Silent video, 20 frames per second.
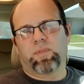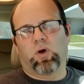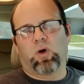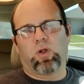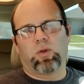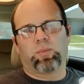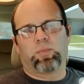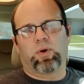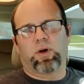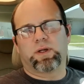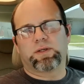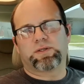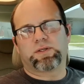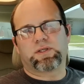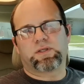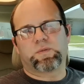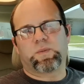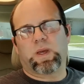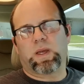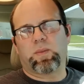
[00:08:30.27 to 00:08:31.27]
old
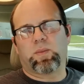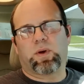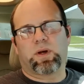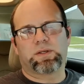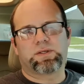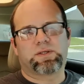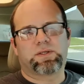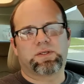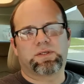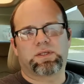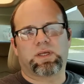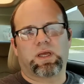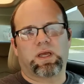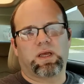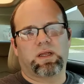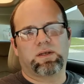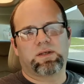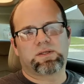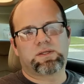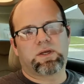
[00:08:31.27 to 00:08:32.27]
brushes, paint brushes,
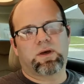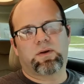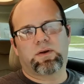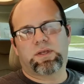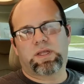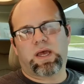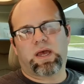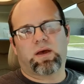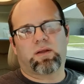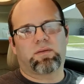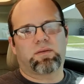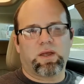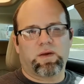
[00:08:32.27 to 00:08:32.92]
and just go to town.